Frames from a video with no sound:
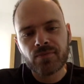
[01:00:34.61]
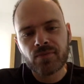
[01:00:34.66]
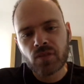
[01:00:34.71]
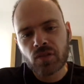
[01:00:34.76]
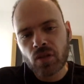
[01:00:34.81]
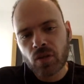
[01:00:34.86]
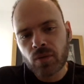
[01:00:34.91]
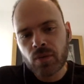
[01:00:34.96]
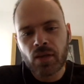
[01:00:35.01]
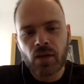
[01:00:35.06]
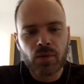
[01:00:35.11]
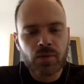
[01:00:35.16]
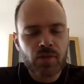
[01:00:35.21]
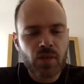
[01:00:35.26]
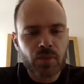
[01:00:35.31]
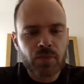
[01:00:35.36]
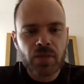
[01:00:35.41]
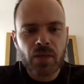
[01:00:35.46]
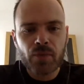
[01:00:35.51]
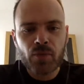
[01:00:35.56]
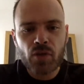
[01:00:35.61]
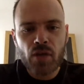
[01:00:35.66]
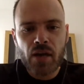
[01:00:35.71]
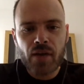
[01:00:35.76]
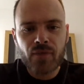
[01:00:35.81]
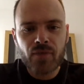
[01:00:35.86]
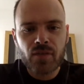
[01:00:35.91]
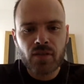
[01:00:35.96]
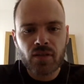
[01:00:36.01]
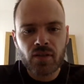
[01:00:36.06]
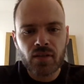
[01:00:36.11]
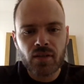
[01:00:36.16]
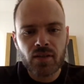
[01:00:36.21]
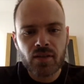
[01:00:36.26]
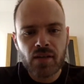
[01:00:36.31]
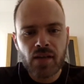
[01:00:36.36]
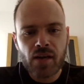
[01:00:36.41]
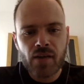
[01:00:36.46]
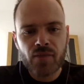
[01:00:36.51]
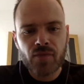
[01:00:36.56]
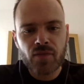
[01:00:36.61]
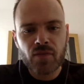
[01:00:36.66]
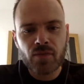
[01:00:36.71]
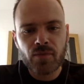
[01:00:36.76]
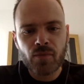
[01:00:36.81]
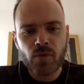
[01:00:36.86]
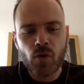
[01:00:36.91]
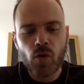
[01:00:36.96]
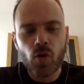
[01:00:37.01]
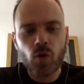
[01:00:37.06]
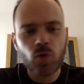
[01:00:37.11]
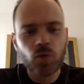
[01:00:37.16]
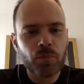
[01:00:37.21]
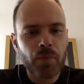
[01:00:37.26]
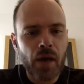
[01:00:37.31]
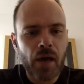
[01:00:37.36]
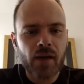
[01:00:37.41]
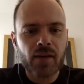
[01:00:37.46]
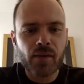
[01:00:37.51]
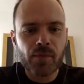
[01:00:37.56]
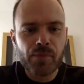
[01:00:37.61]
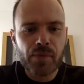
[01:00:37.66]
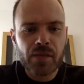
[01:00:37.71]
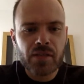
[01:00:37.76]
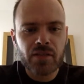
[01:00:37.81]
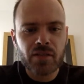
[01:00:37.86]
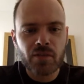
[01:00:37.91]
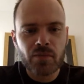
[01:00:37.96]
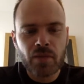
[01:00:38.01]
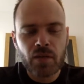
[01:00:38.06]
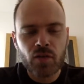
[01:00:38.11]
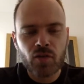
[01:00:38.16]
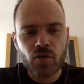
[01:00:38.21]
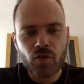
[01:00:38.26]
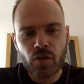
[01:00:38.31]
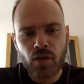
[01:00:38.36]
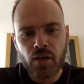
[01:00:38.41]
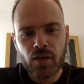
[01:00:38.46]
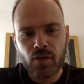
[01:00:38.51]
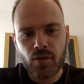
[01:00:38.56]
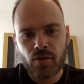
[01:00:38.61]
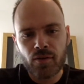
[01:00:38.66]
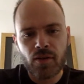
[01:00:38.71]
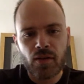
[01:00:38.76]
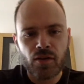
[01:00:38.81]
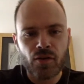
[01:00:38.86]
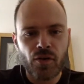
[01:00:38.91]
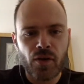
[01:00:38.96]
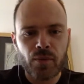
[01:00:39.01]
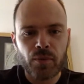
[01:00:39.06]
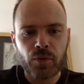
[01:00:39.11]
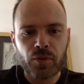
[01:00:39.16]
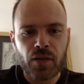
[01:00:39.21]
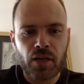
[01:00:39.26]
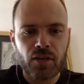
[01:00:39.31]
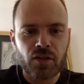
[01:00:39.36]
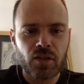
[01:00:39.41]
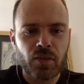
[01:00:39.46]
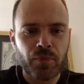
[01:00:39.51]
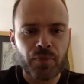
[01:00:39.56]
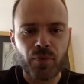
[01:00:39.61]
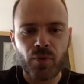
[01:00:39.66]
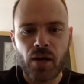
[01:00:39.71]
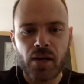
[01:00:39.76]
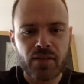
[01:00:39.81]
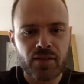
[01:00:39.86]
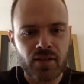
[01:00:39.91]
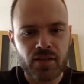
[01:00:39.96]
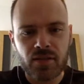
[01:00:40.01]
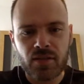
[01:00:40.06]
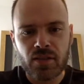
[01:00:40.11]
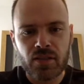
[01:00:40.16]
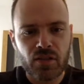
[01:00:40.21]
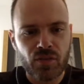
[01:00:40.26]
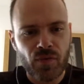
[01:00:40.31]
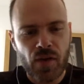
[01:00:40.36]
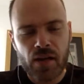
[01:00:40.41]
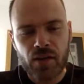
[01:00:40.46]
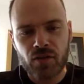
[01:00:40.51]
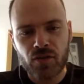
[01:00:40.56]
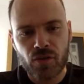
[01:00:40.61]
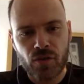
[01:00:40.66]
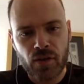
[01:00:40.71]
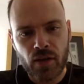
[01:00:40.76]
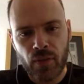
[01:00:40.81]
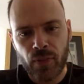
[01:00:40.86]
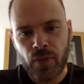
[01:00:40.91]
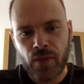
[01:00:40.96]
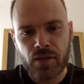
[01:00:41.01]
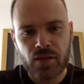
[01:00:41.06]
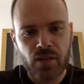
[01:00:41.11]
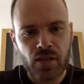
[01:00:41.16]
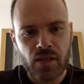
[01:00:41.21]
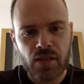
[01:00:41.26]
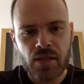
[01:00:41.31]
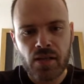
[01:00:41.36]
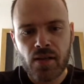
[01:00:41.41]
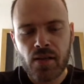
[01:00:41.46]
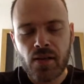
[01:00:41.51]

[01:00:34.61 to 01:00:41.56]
So sometimes you have to hold back a bit to make sure that you're able to actually process things faster and get things done.